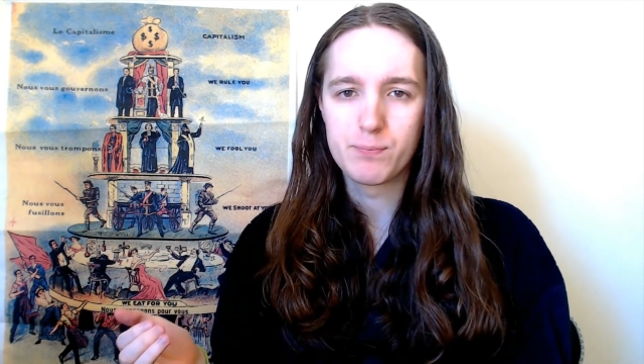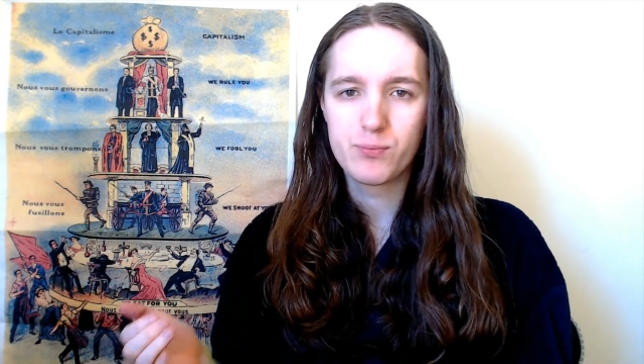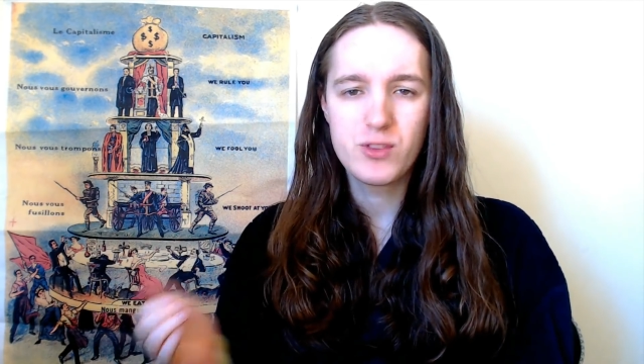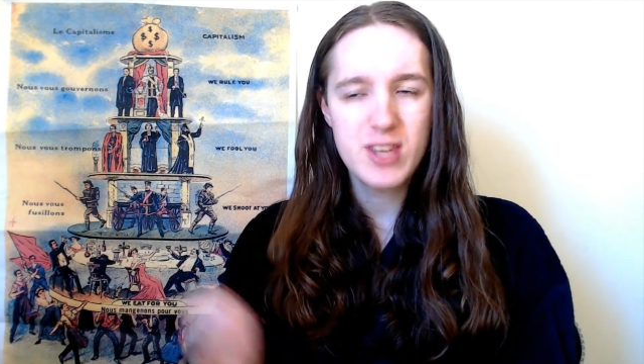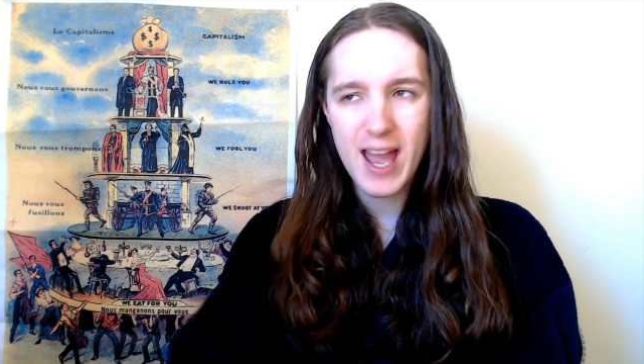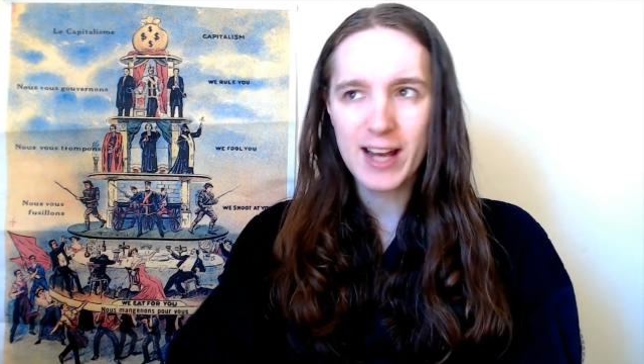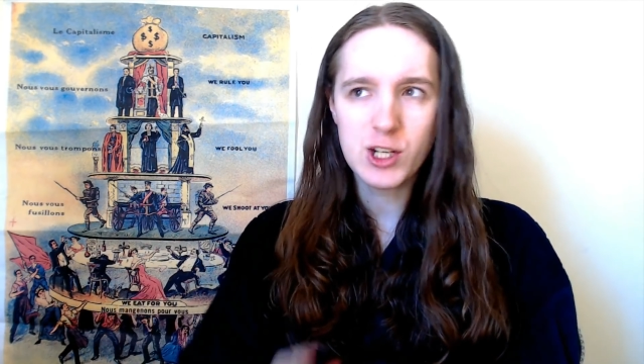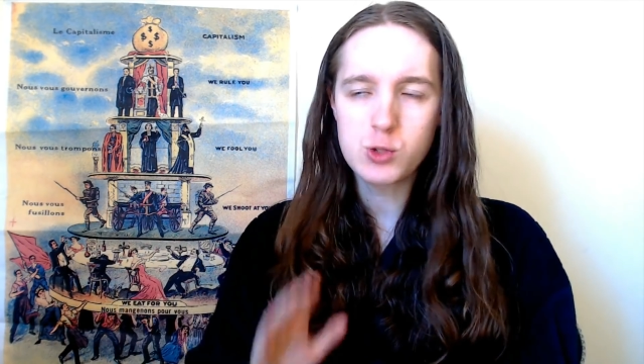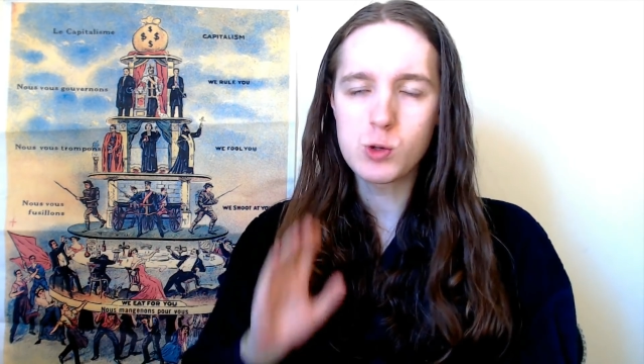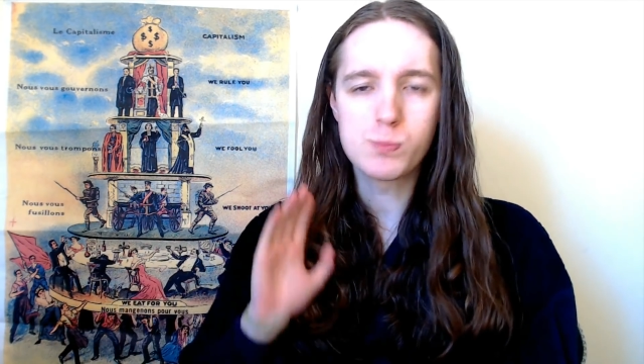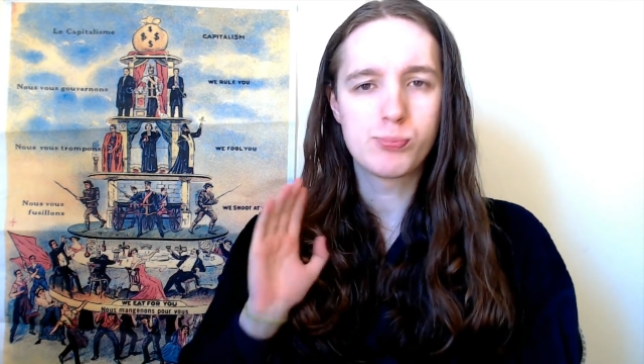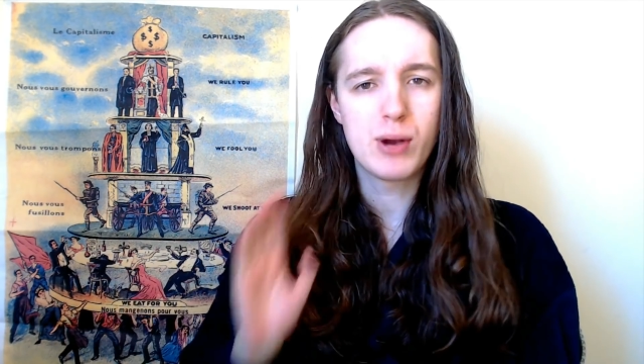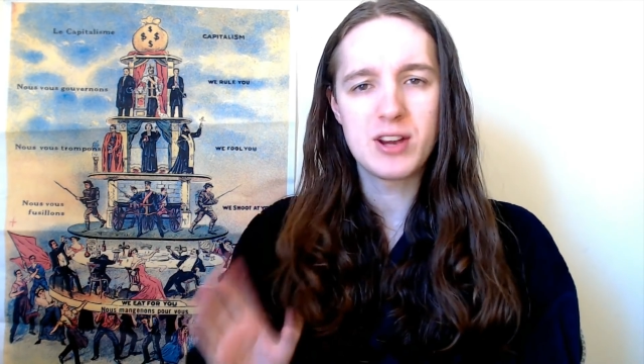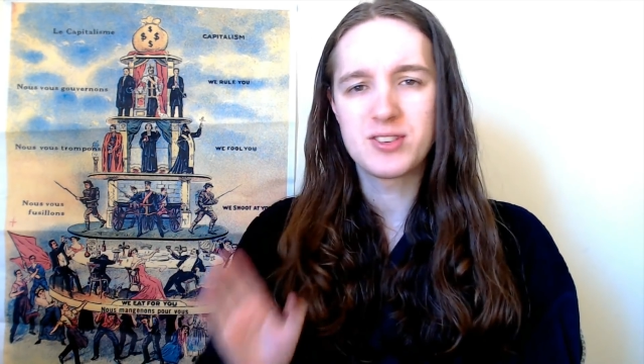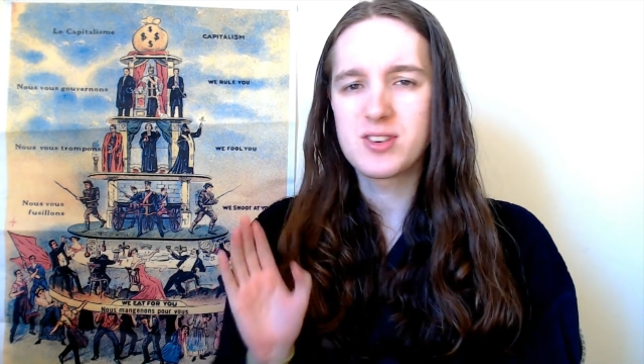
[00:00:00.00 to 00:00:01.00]
the actual
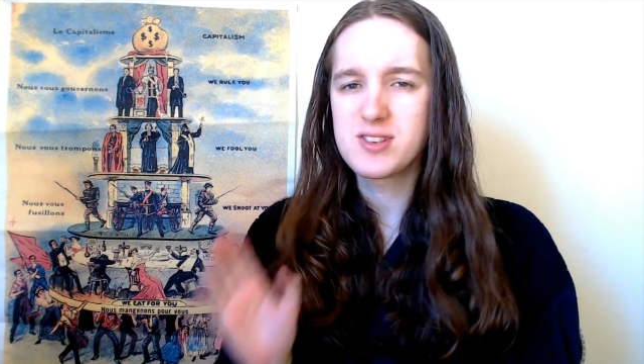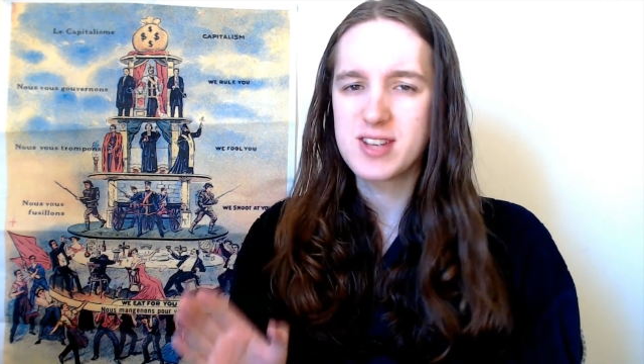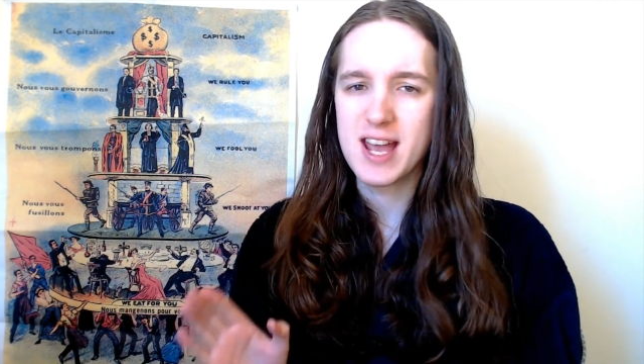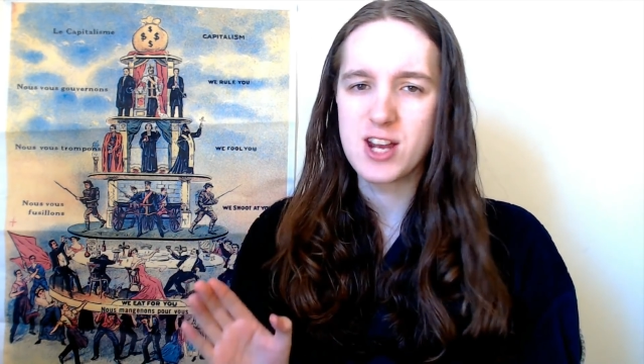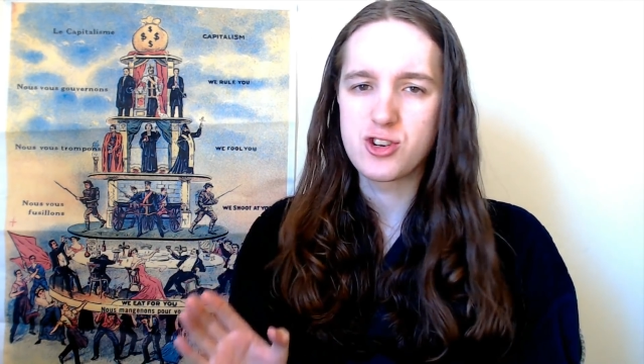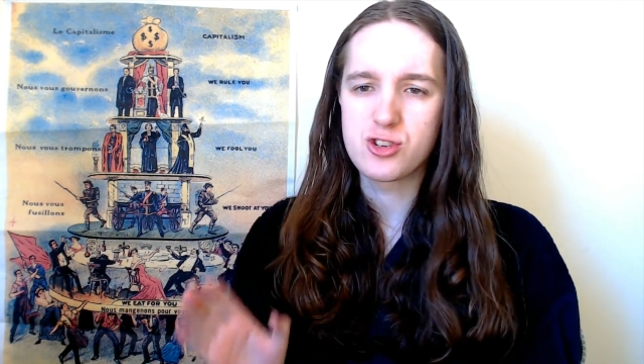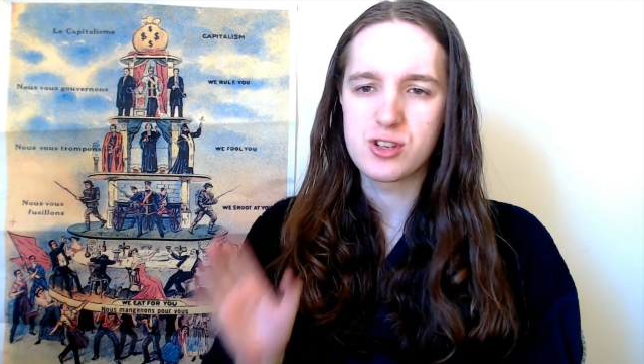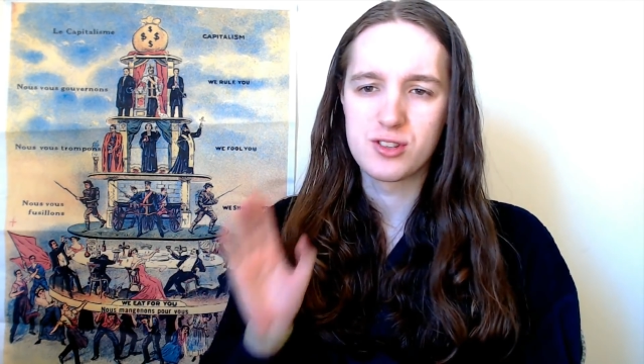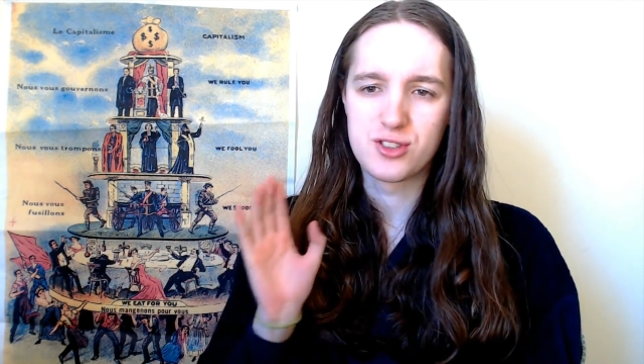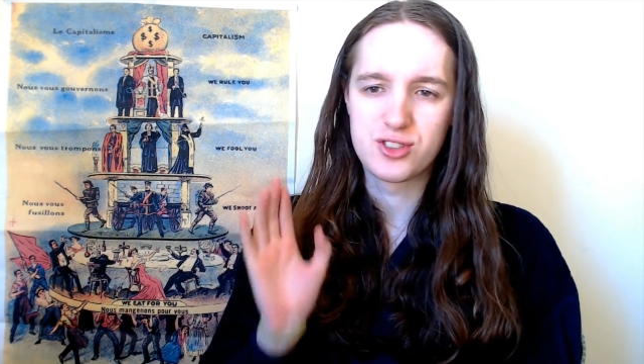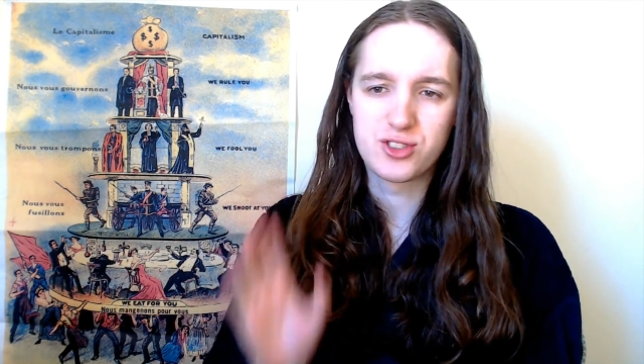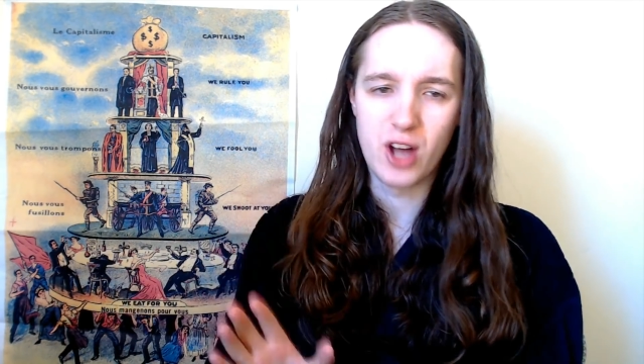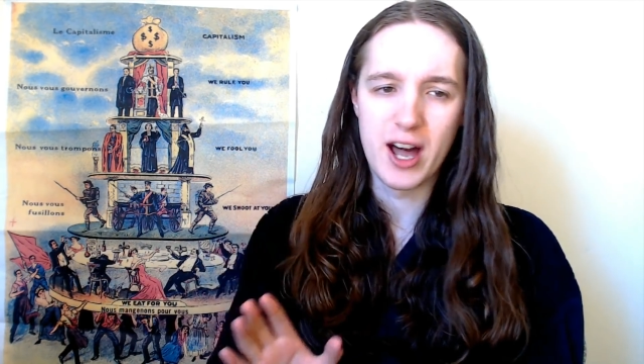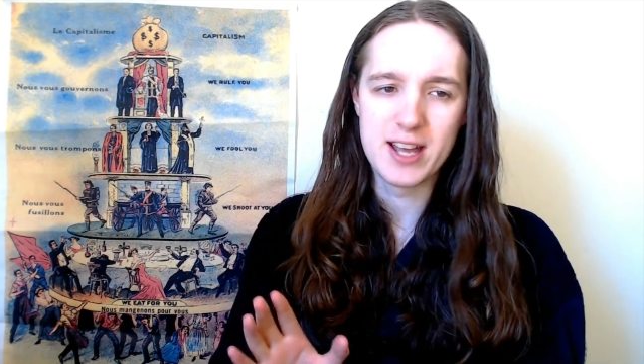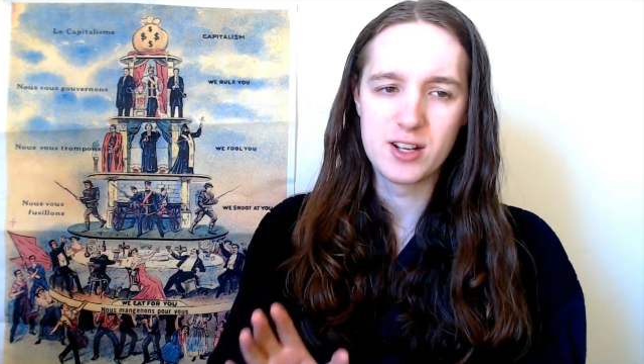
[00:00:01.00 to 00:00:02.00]
presentation and
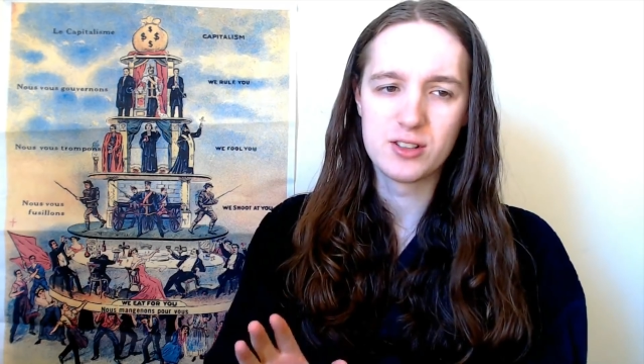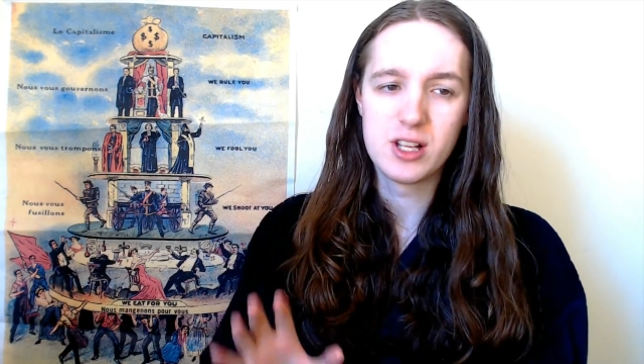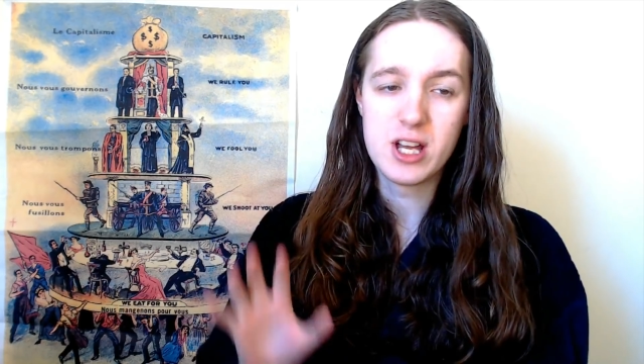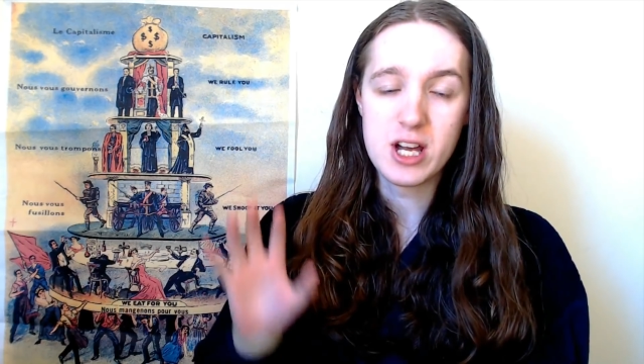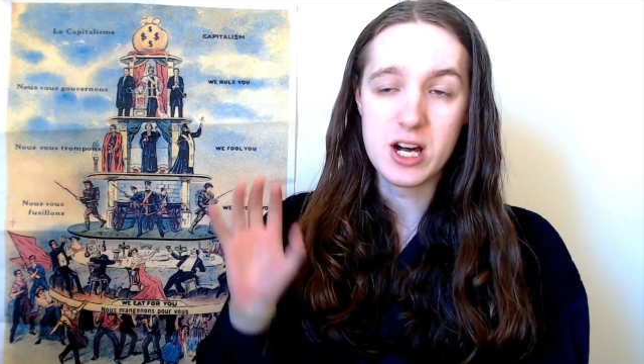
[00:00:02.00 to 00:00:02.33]
style